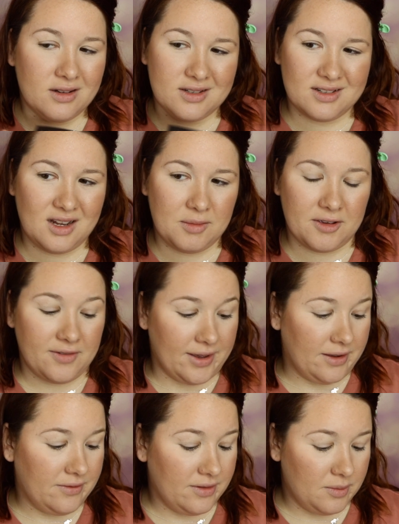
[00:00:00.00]
It's not my
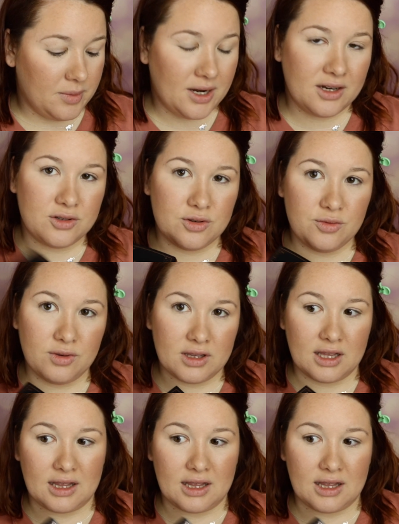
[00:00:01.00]
fave, but I do really